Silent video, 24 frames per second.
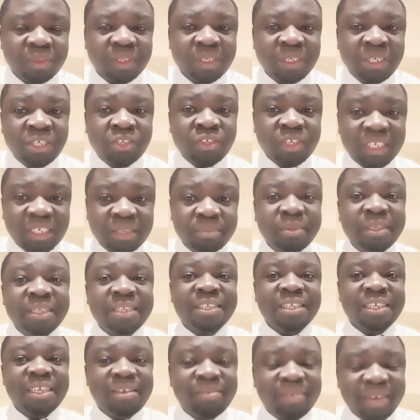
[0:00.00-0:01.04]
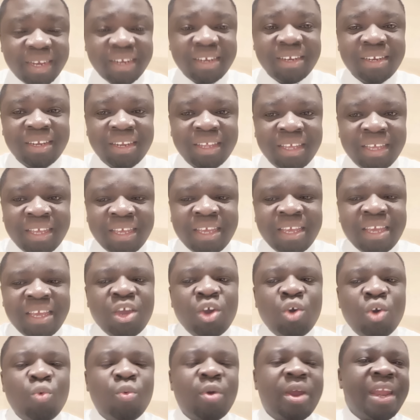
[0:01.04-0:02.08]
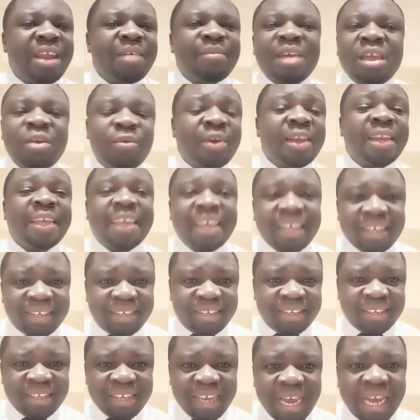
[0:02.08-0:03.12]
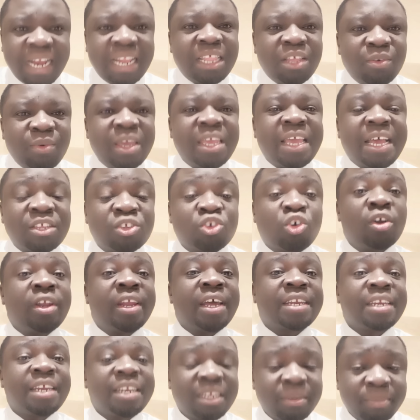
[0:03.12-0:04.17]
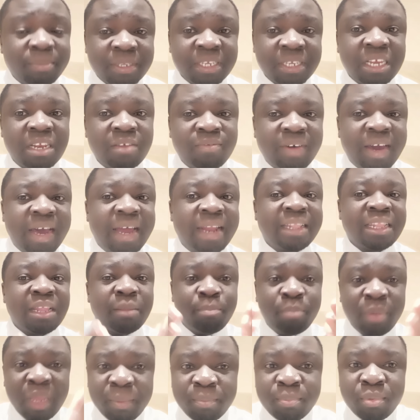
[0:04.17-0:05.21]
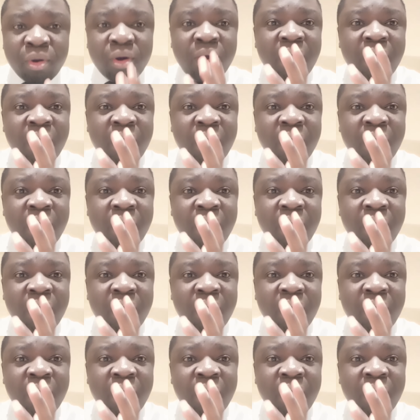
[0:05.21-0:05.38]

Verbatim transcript: So it means even whenever he will get and the way he has conducted himself and the people